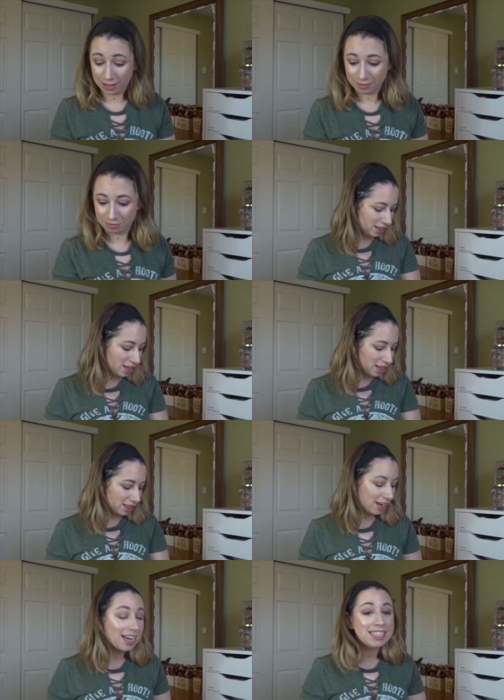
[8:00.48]
it.
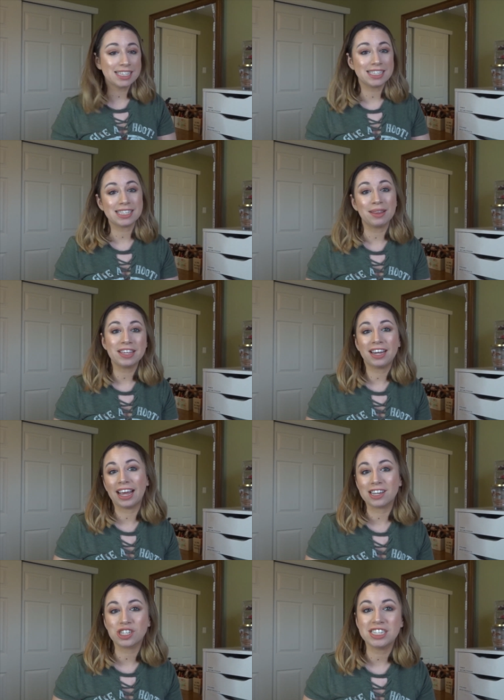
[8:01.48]
The next is something I
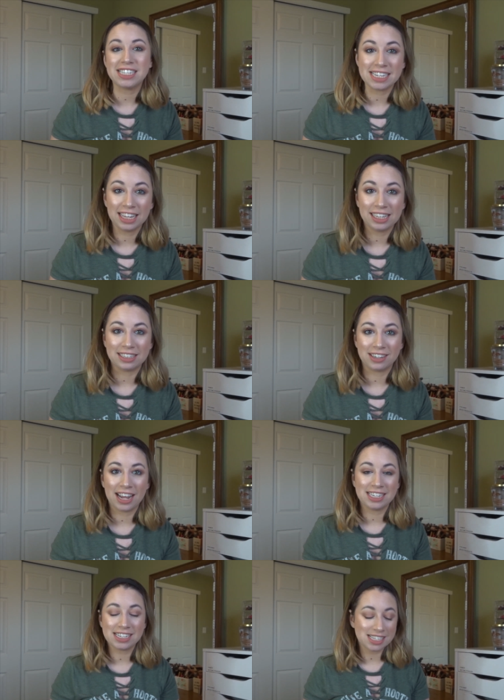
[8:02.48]
actually decluttered
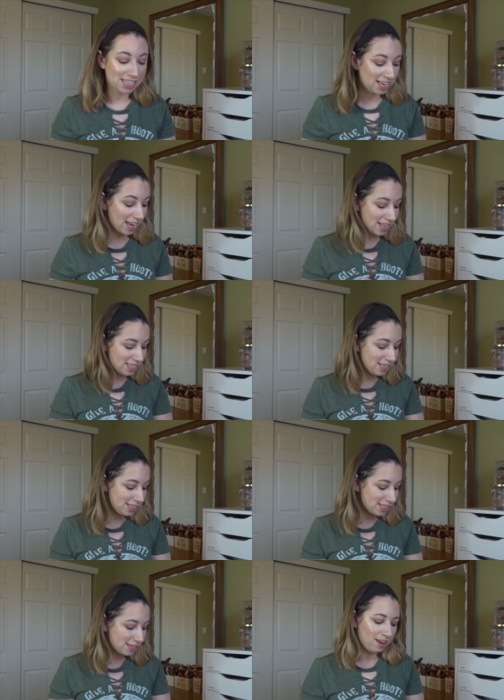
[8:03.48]
and it is the
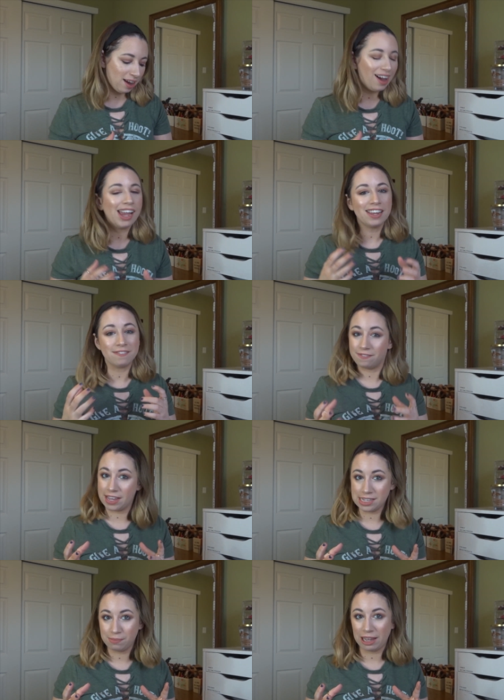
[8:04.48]
Essence Eye and
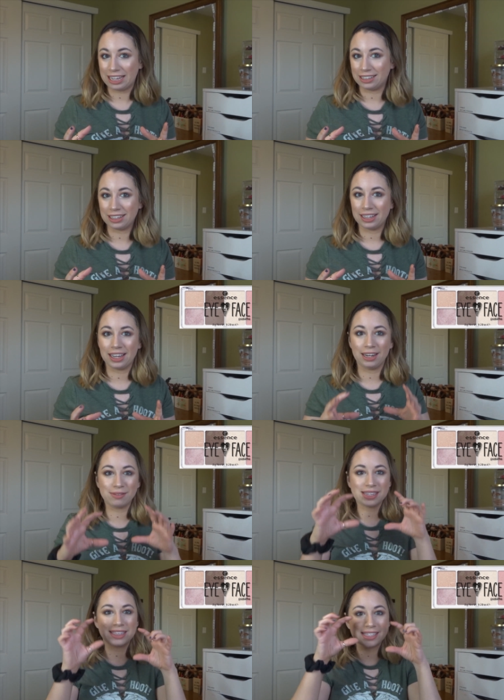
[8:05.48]
Face Palette. And it
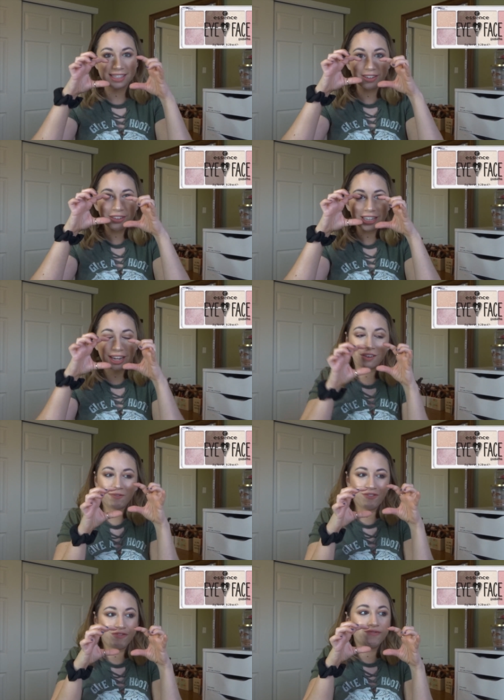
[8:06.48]
was like this little like
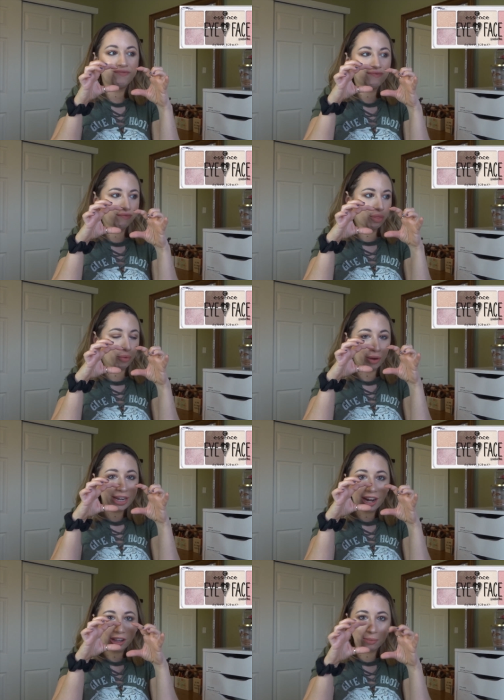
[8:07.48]
$3
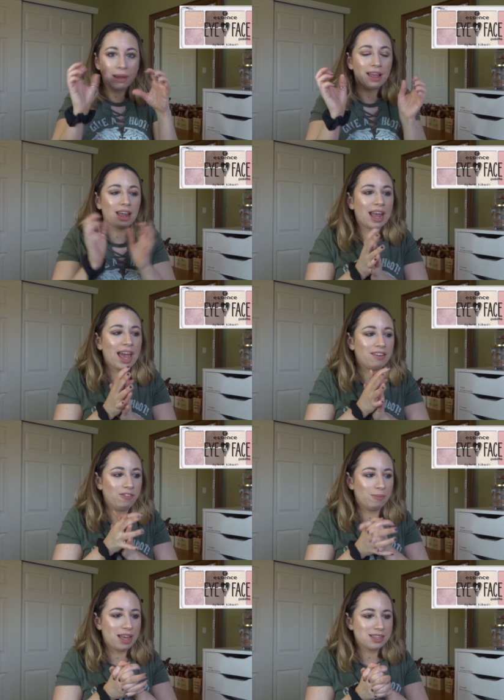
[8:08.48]
palette I had
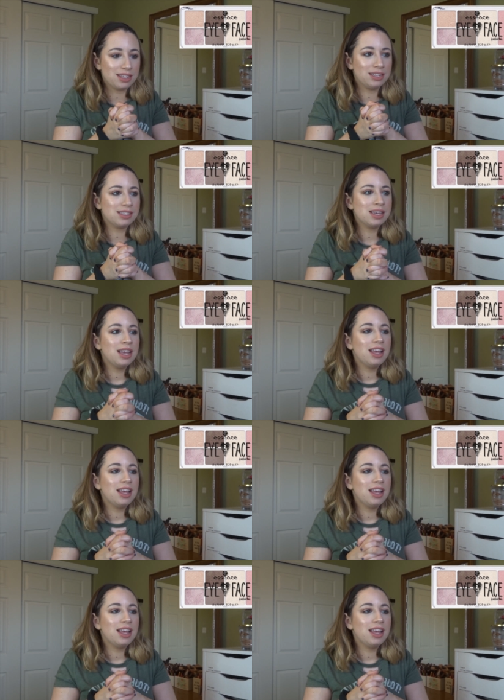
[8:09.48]
from Essence.